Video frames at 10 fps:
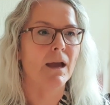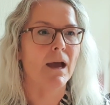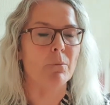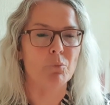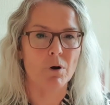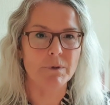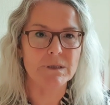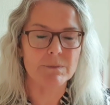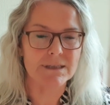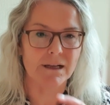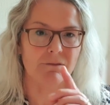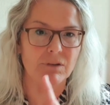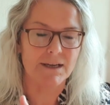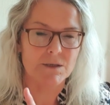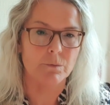I promised myself
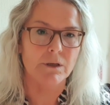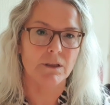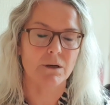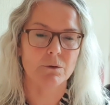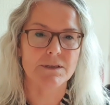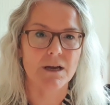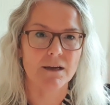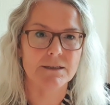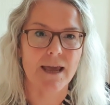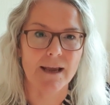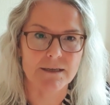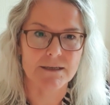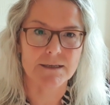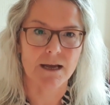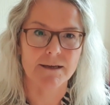last week that I would start
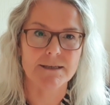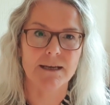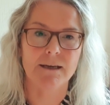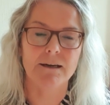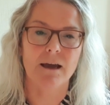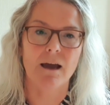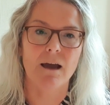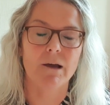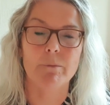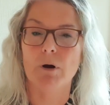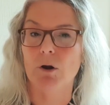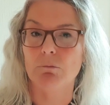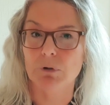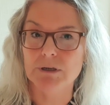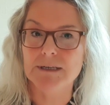exercising
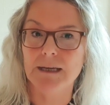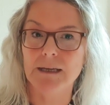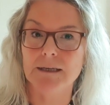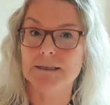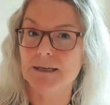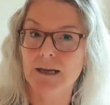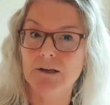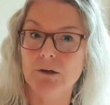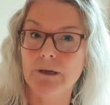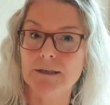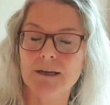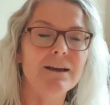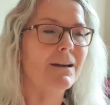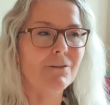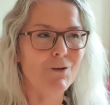on Monday. Did I do it?
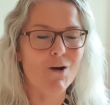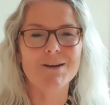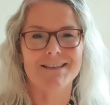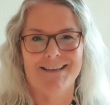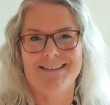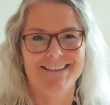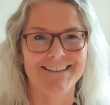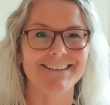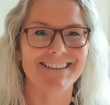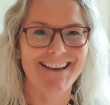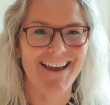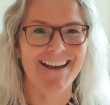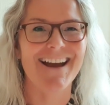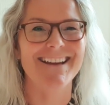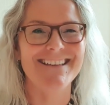Of course I did it. Yeah,
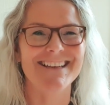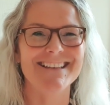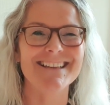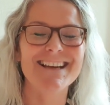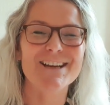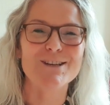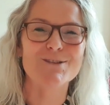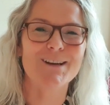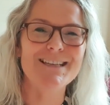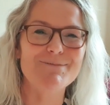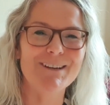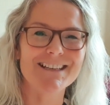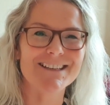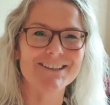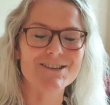I did 20
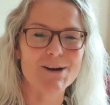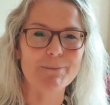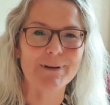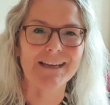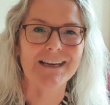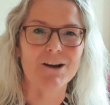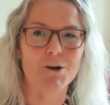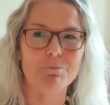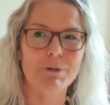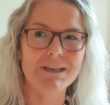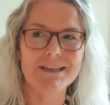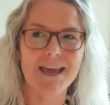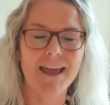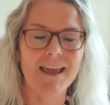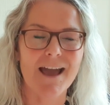minutes on the trampoline on
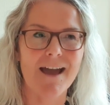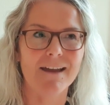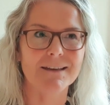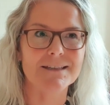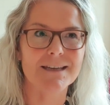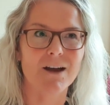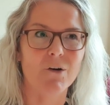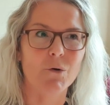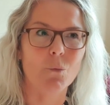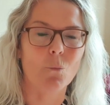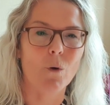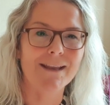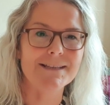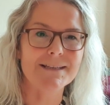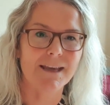Monday, and on
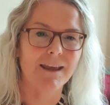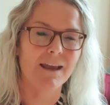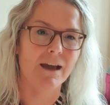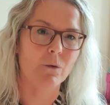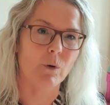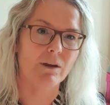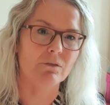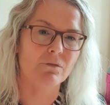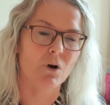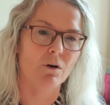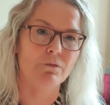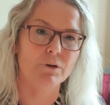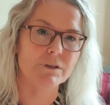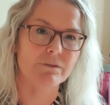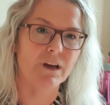Wednesday I went for a
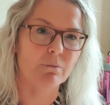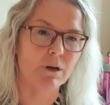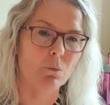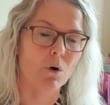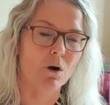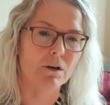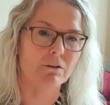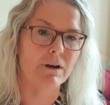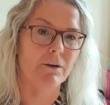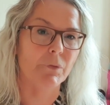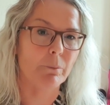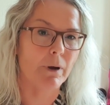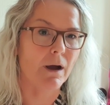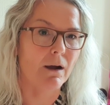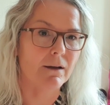45 minute walk around the
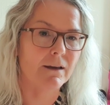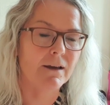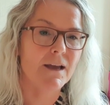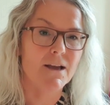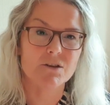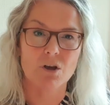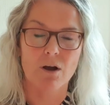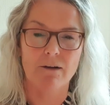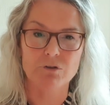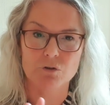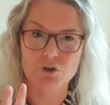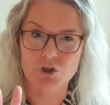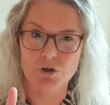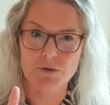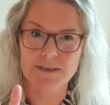park. So I've done
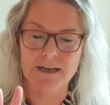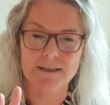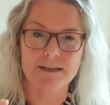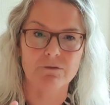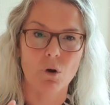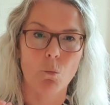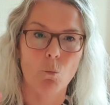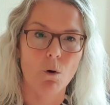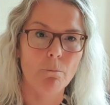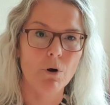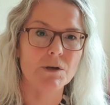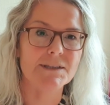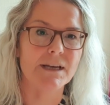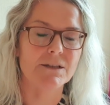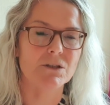two sets. I've got one more
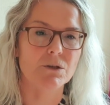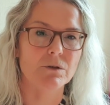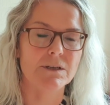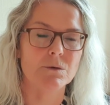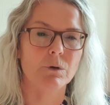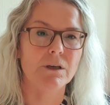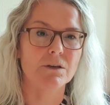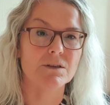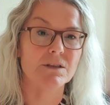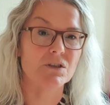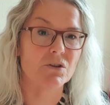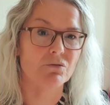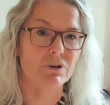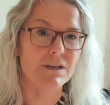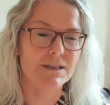set to do this week, because it's
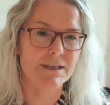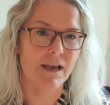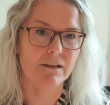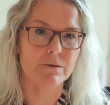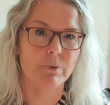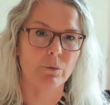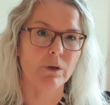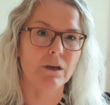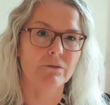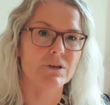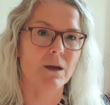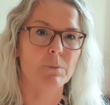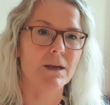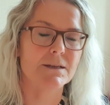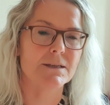three sets per week of
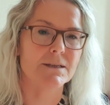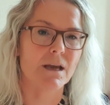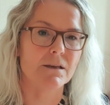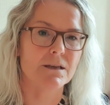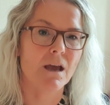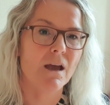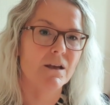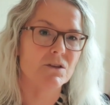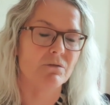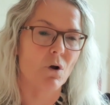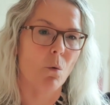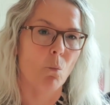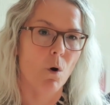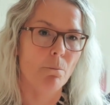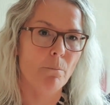timed exercise. So I've got
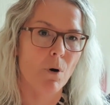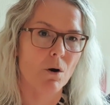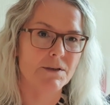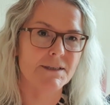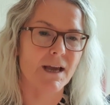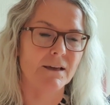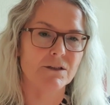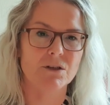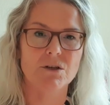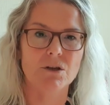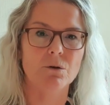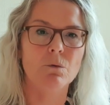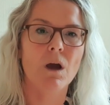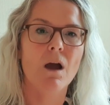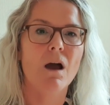one more set to do.